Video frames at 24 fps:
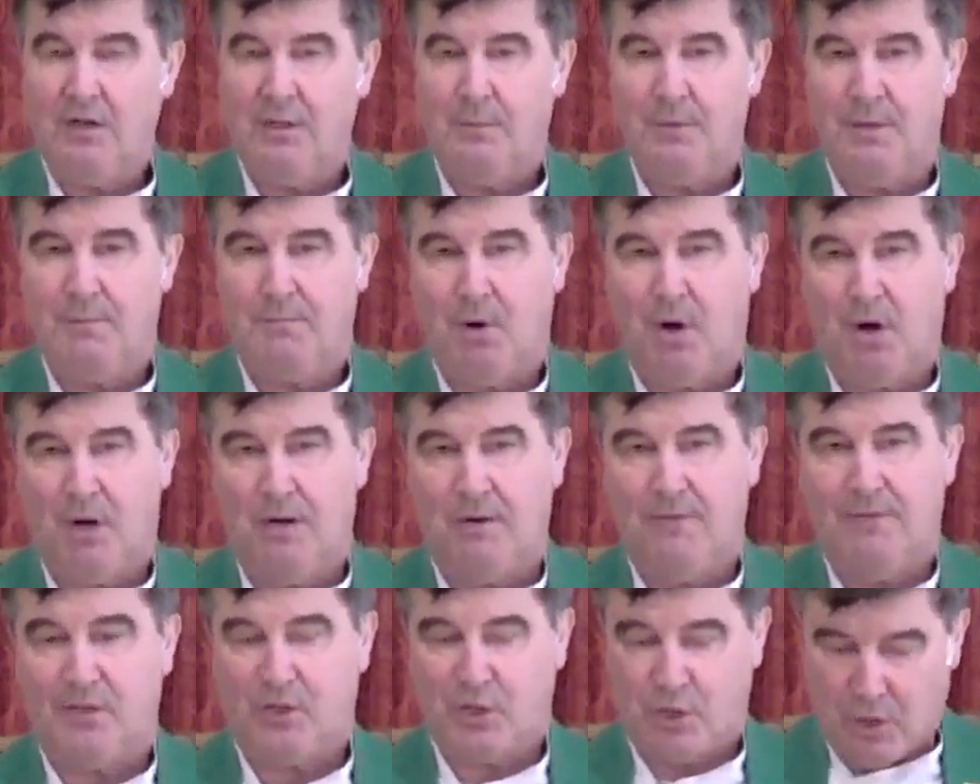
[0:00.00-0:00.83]
be part
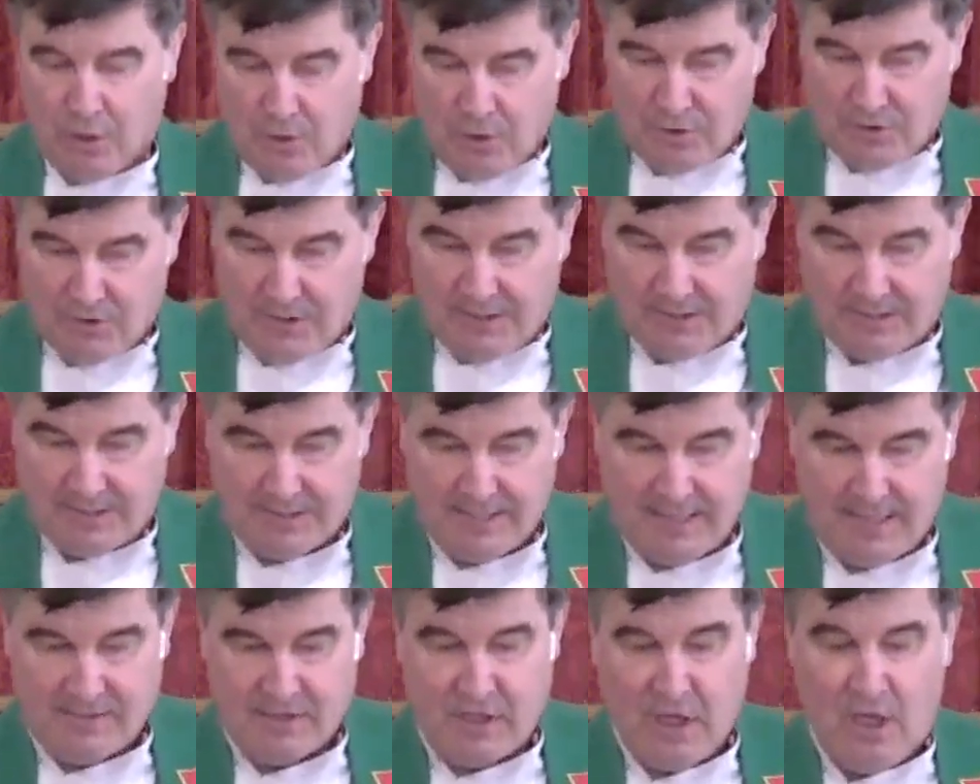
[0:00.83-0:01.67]
of a church that
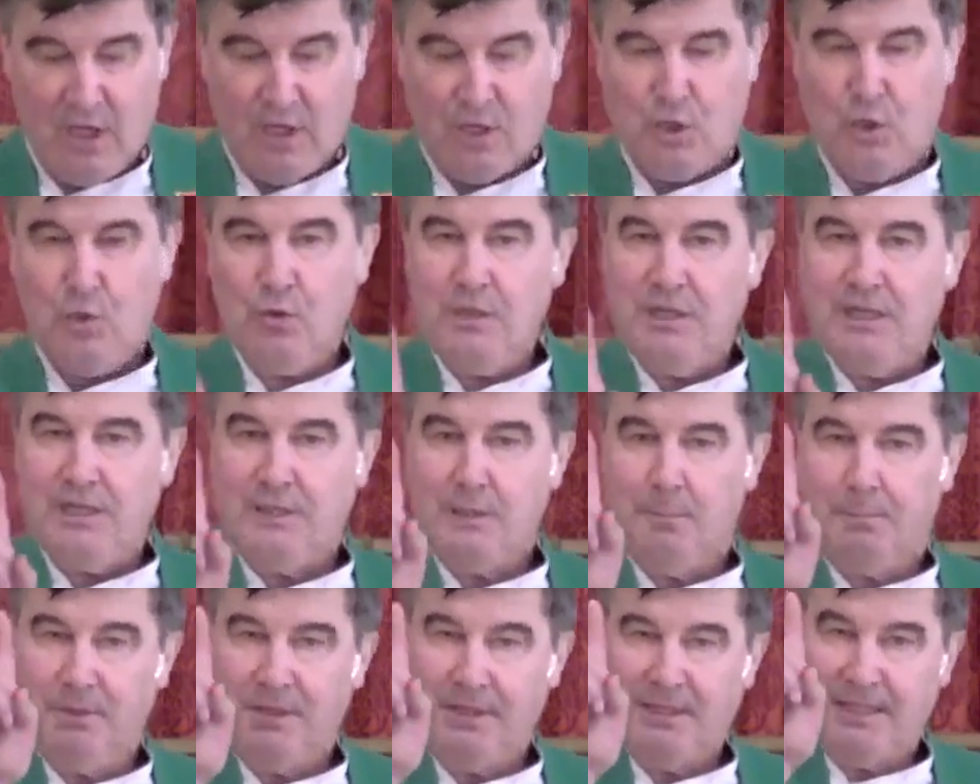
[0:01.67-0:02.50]
says you need to
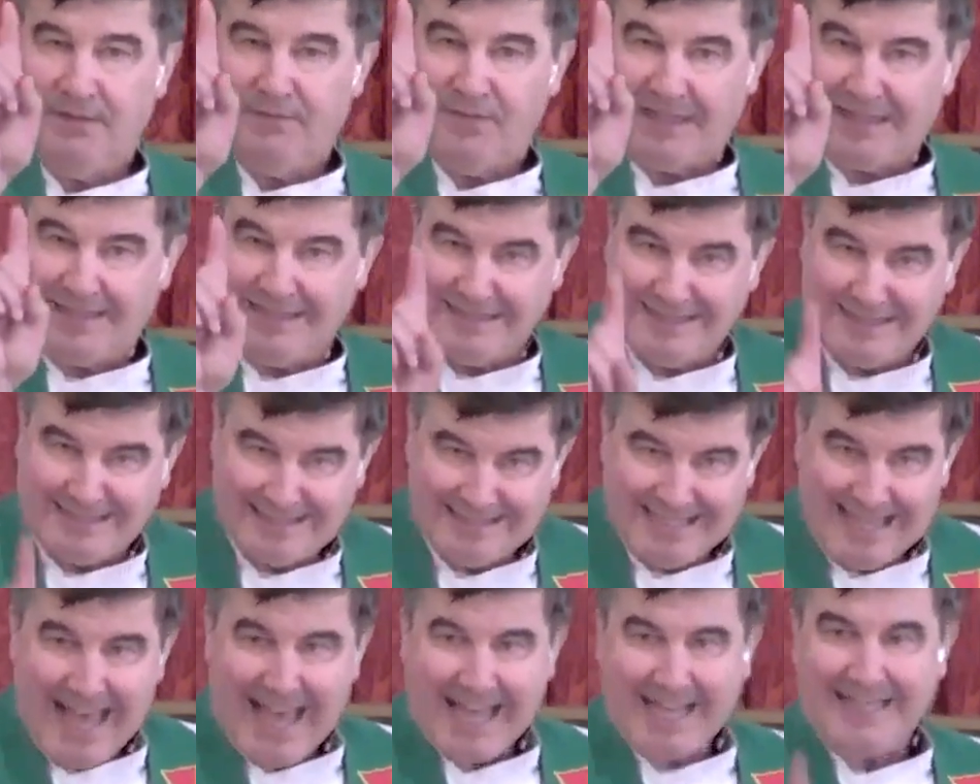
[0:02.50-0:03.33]
believe
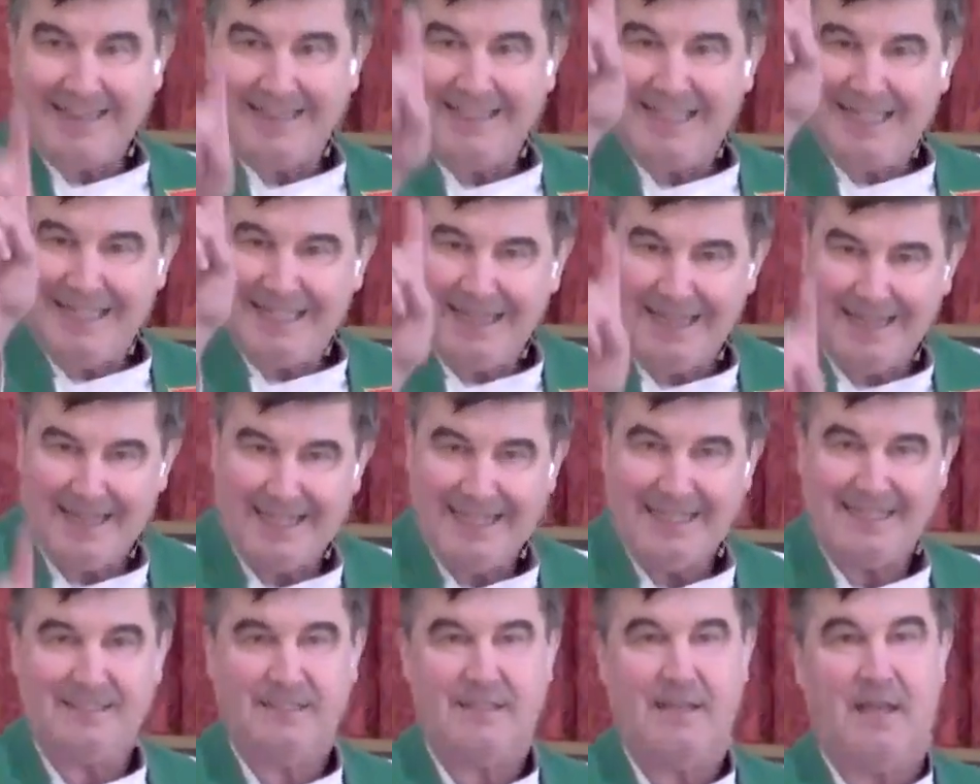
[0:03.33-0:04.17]
exactly
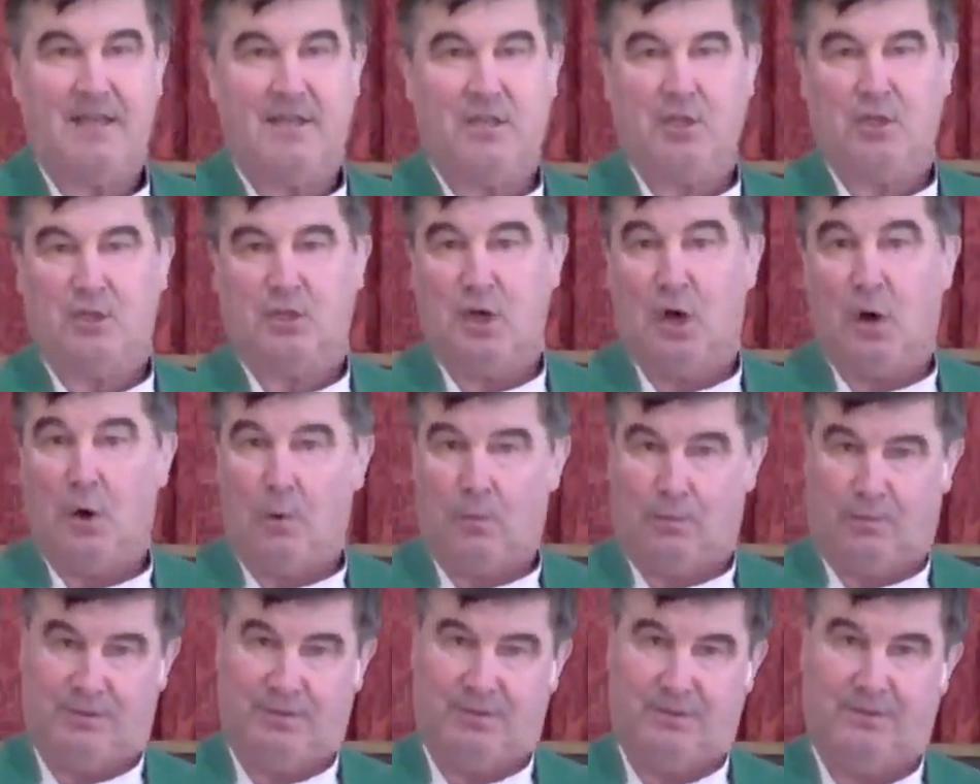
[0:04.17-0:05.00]
this and you
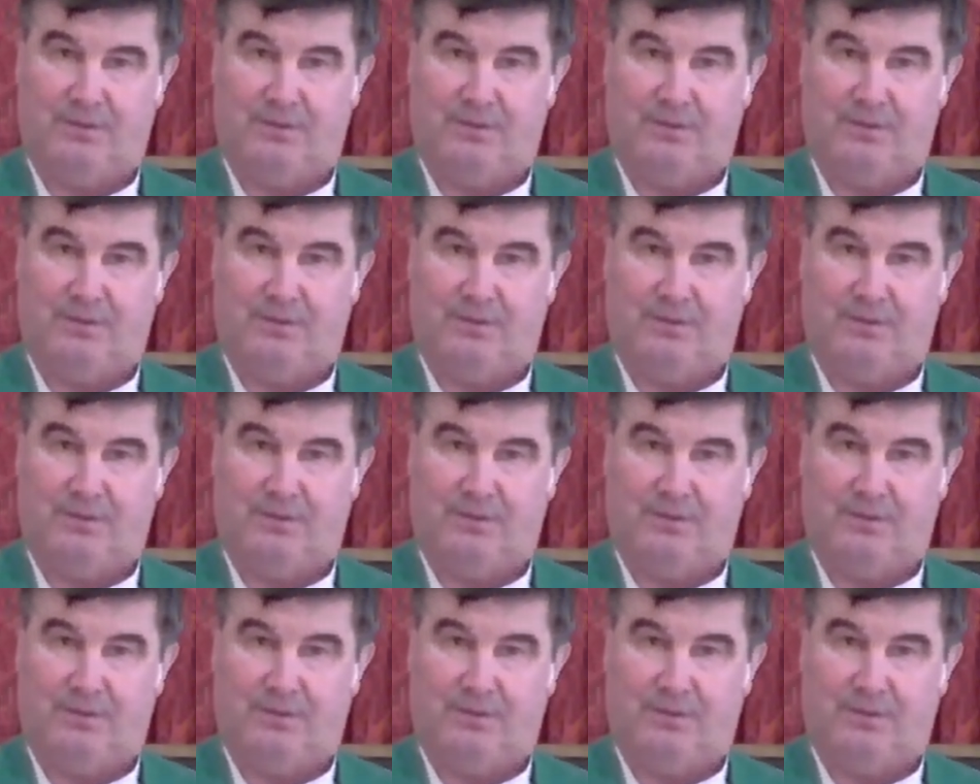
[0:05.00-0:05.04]
don't.